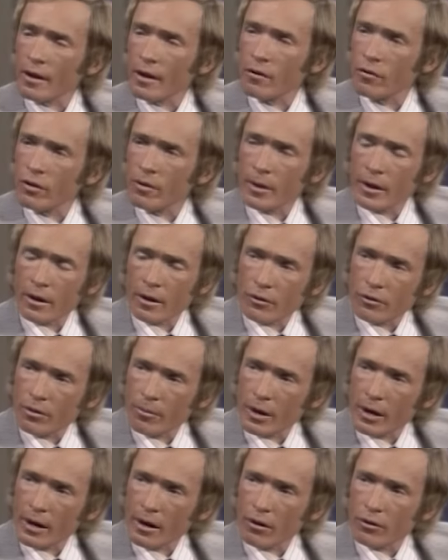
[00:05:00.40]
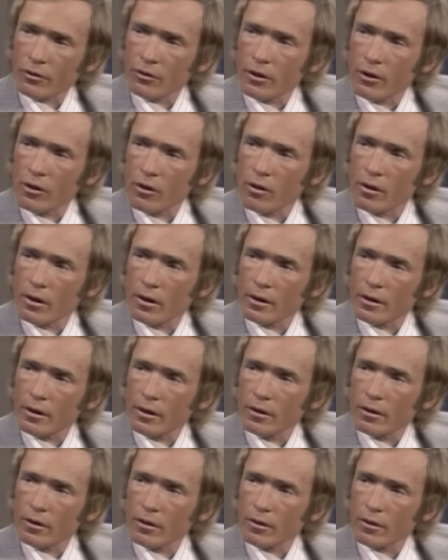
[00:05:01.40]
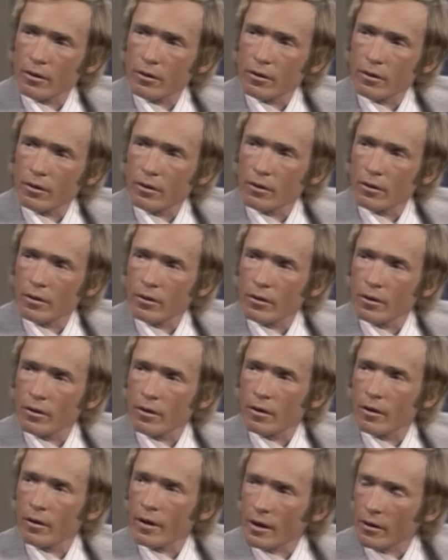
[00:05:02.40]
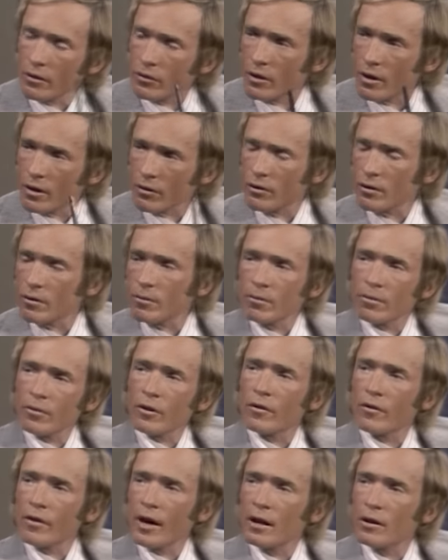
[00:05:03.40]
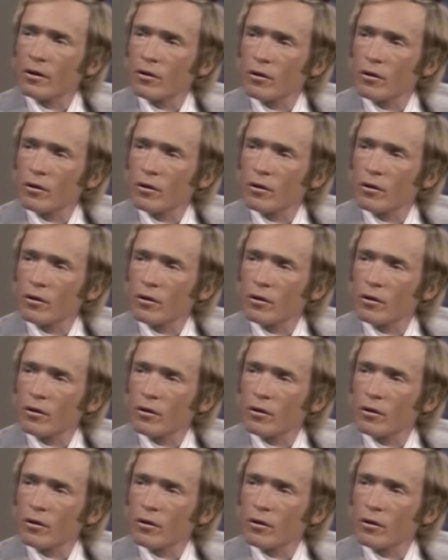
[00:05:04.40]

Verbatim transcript: that in film, they can get somebody else to do it. Didn't they insist for the value?